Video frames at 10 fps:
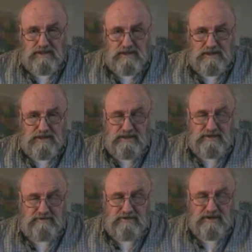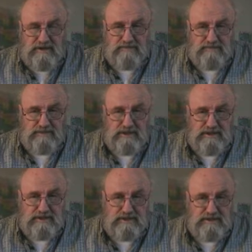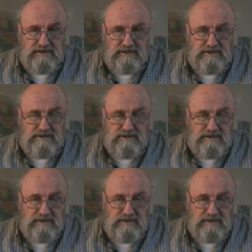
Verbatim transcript: Uh, they fawn over politicians